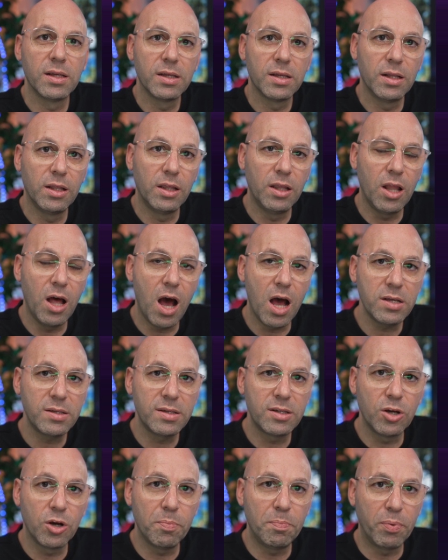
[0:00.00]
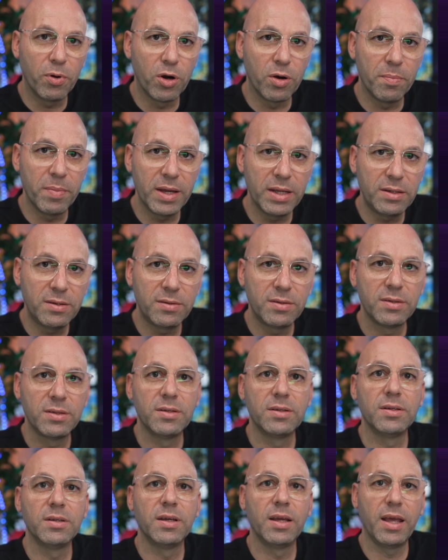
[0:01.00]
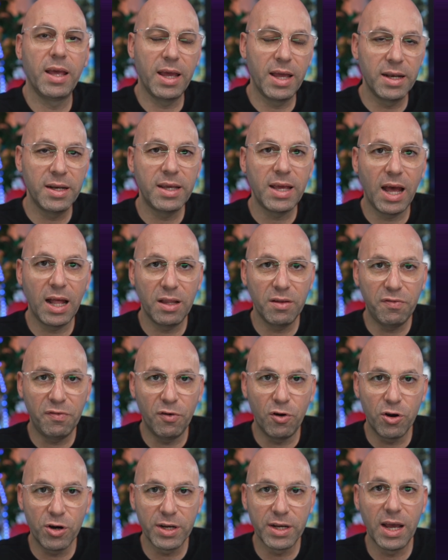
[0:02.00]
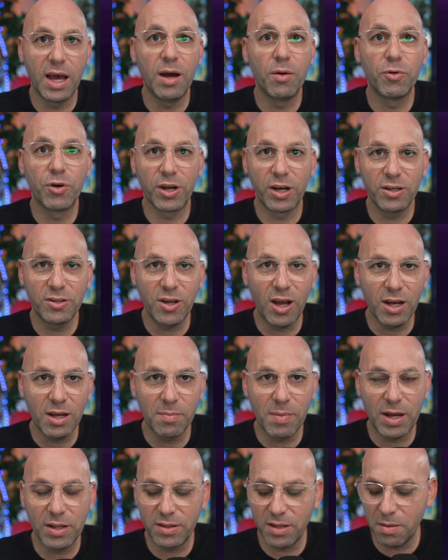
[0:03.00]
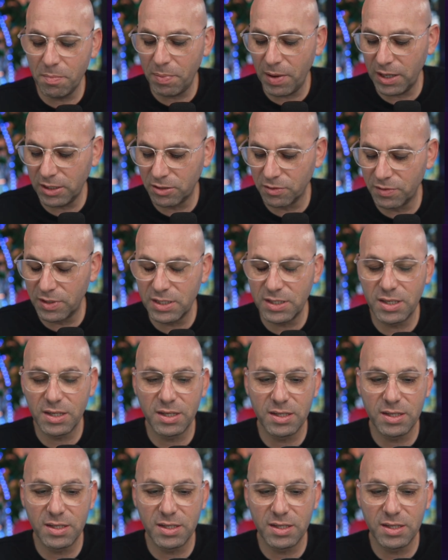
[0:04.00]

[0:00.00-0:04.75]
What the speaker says: lost their permit in California. We're going to talk about the impact of this in a